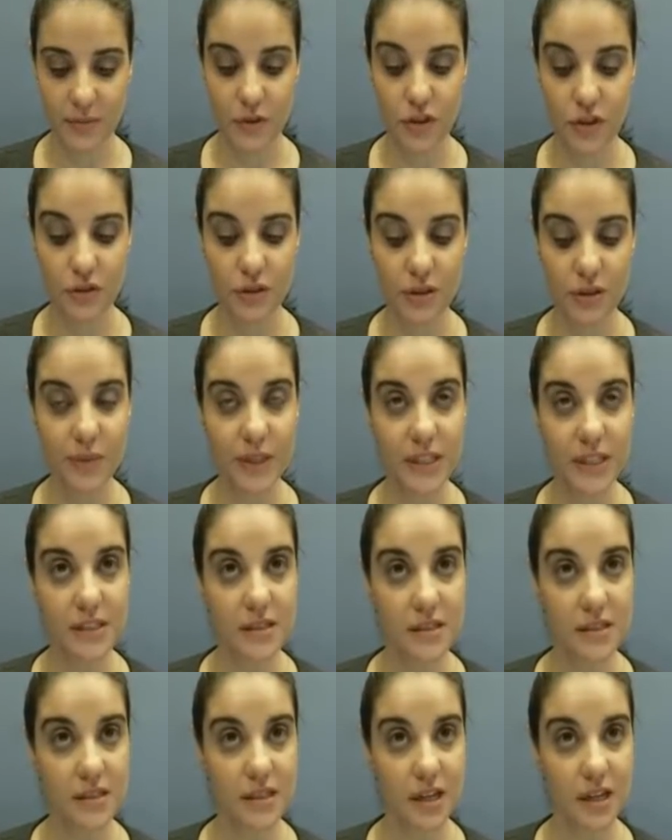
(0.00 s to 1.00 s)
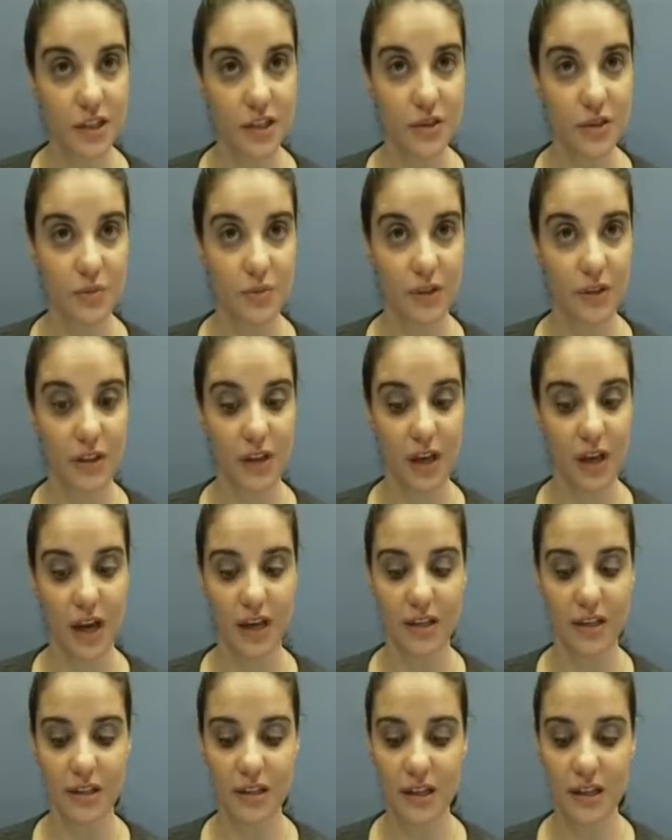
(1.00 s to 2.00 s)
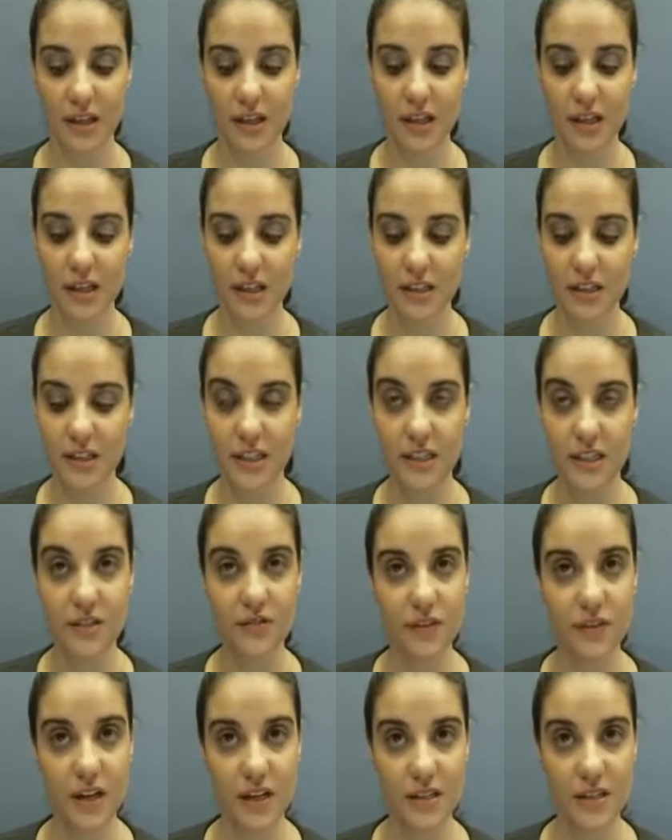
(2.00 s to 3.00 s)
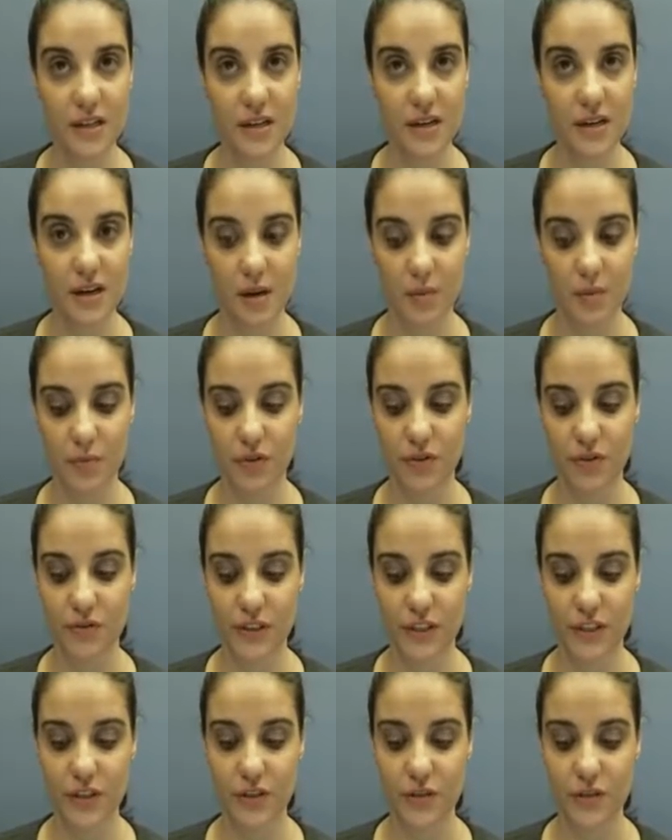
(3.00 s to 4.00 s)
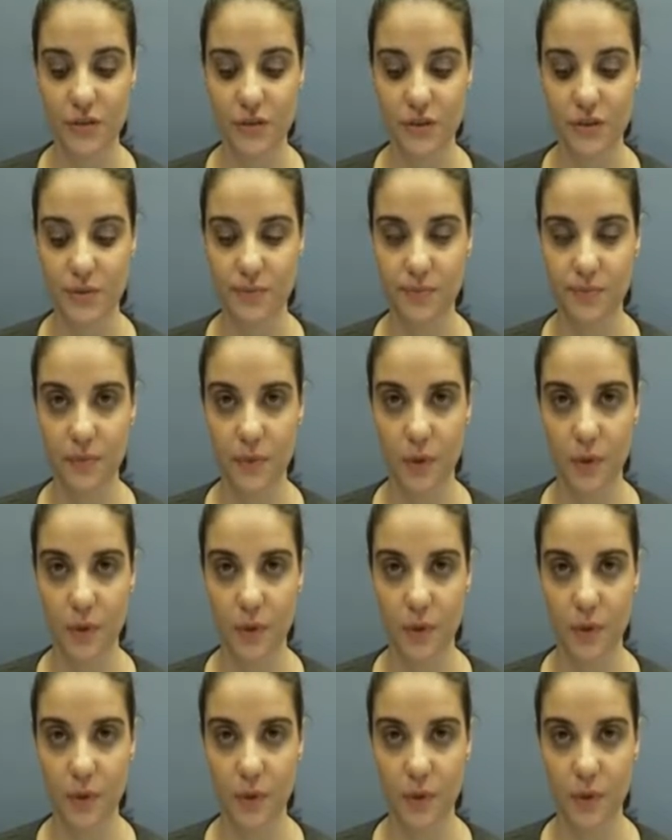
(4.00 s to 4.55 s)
During Ben's discussion with Kate, he identifies a number of issues.